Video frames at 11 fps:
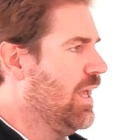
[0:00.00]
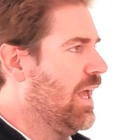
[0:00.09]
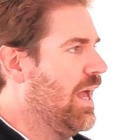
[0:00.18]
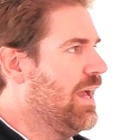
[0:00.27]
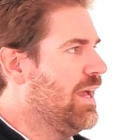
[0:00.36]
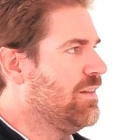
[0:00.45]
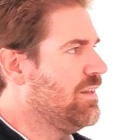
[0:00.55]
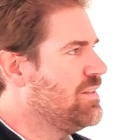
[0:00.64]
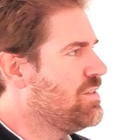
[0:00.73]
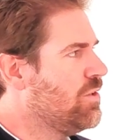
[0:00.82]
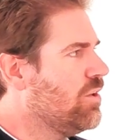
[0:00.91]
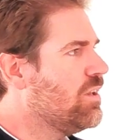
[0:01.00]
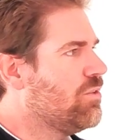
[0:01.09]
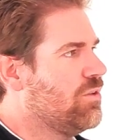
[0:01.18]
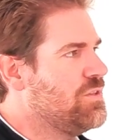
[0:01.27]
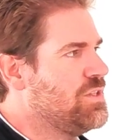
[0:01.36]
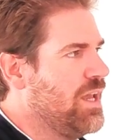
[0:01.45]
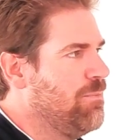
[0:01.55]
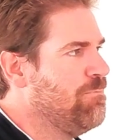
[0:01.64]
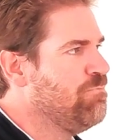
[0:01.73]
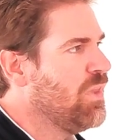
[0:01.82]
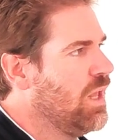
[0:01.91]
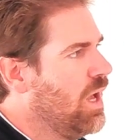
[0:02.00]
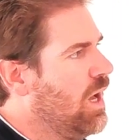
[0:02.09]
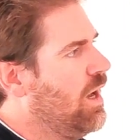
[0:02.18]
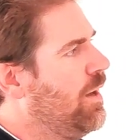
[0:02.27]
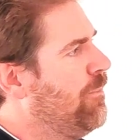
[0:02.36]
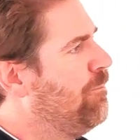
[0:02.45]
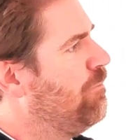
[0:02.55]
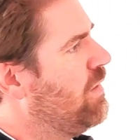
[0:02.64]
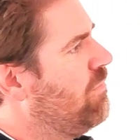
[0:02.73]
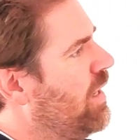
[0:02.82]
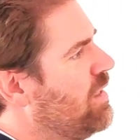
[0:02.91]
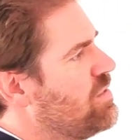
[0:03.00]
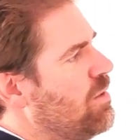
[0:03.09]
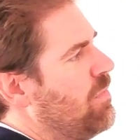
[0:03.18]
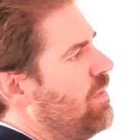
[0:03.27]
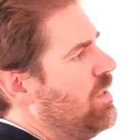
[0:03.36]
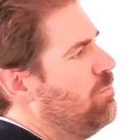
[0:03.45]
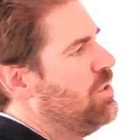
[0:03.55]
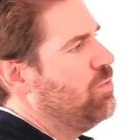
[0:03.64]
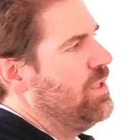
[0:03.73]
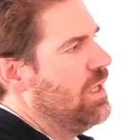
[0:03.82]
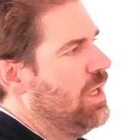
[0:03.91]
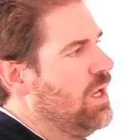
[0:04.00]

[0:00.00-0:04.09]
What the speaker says: And it's not at all the same if I had something in between.